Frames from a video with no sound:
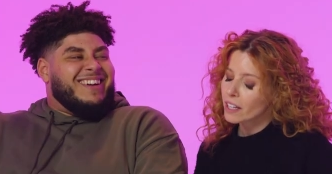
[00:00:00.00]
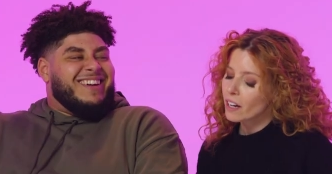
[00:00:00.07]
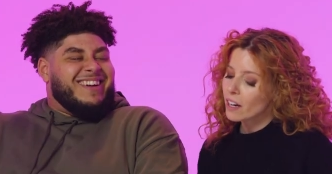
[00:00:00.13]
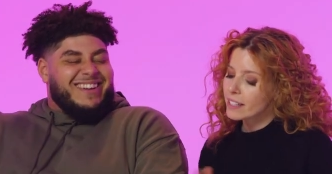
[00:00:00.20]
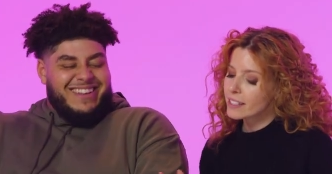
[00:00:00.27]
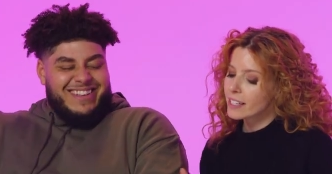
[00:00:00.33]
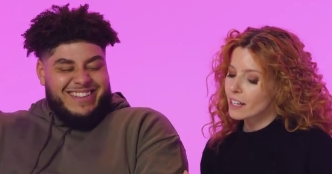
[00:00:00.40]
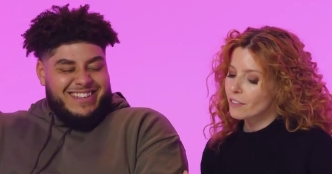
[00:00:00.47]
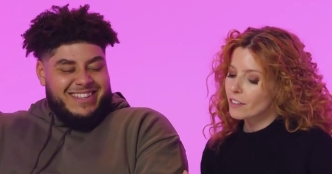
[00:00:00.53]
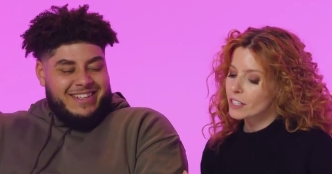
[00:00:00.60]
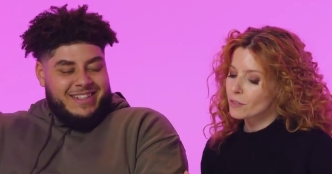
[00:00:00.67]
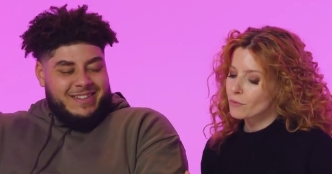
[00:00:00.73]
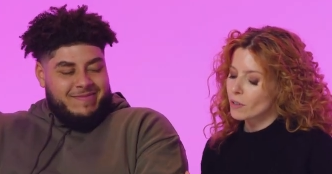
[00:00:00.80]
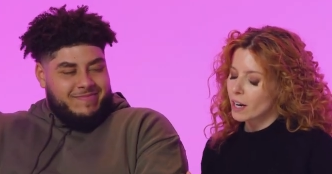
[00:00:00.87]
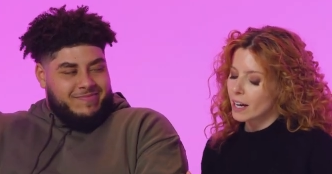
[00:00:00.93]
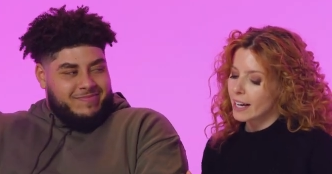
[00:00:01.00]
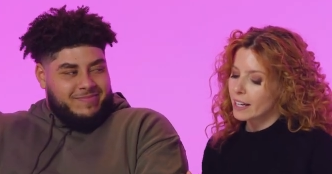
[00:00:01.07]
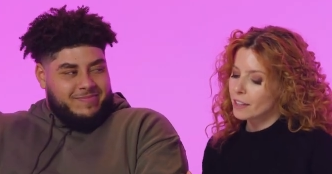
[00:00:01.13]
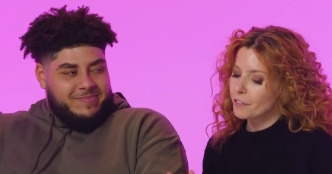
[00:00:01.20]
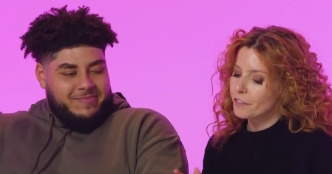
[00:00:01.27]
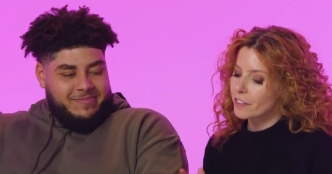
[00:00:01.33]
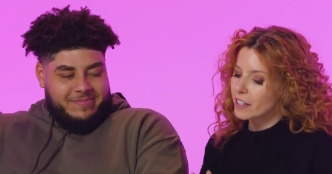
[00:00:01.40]
Speaker 1: the idea is
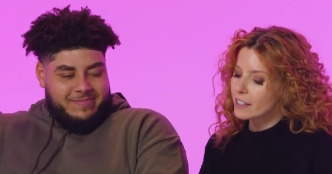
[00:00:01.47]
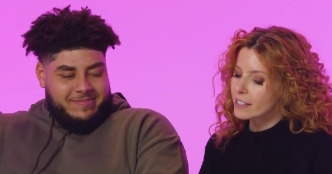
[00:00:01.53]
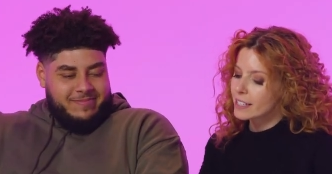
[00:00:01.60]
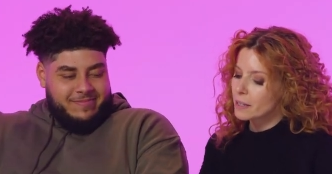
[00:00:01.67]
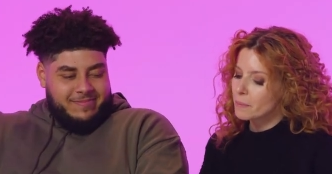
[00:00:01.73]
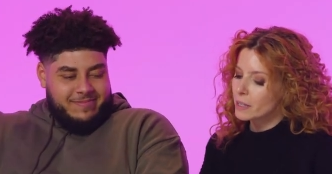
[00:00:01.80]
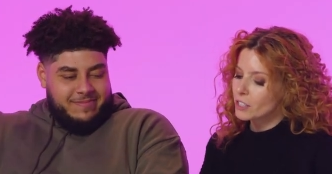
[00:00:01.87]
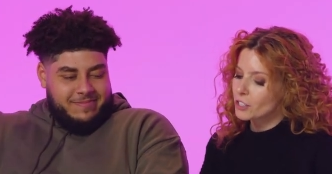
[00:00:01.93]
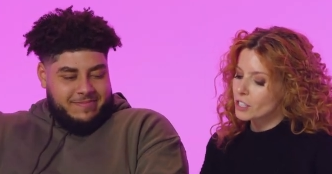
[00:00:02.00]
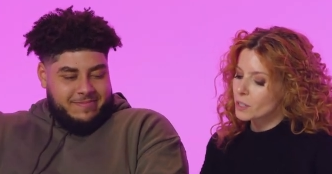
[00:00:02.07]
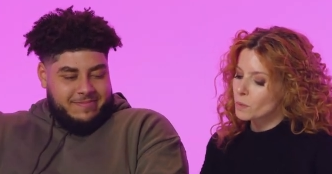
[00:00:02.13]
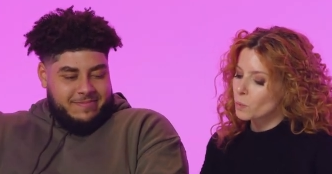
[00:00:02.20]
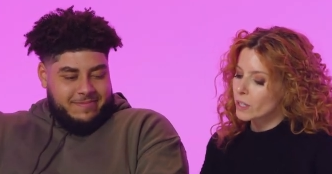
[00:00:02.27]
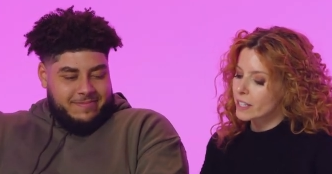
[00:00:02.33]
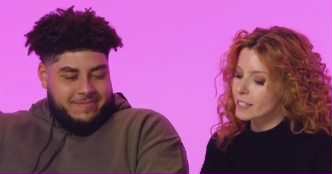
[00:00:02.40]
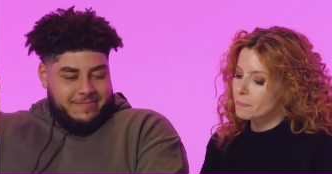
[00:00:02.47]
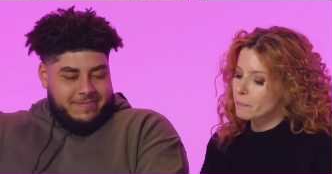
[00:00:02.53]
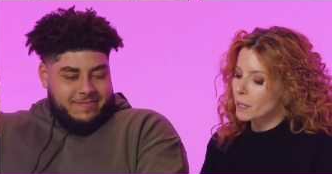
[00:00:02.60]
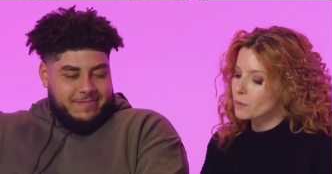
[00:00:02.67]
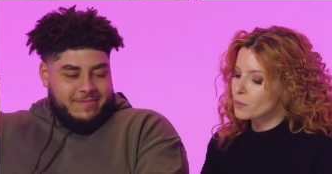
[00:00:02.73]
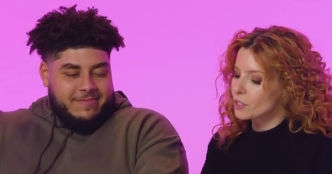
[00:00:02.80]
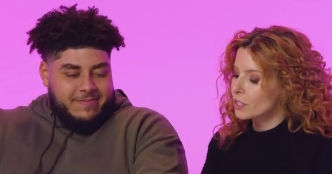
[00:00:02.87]
right. The first image is what it's
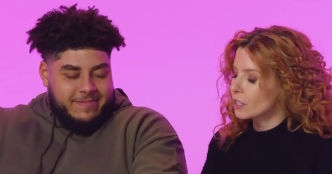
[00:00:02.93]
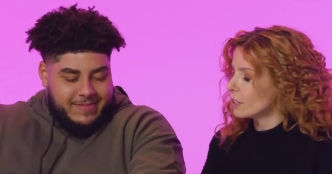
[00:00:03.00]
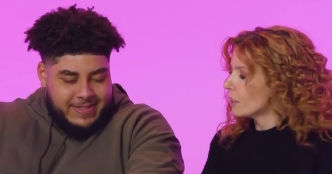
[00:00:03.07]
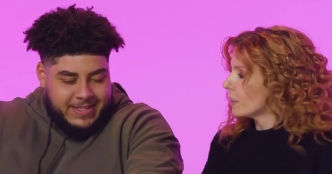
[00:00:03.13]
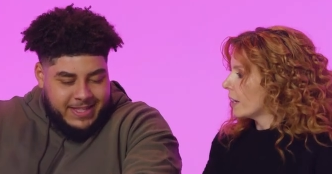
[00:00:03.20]
supposed to look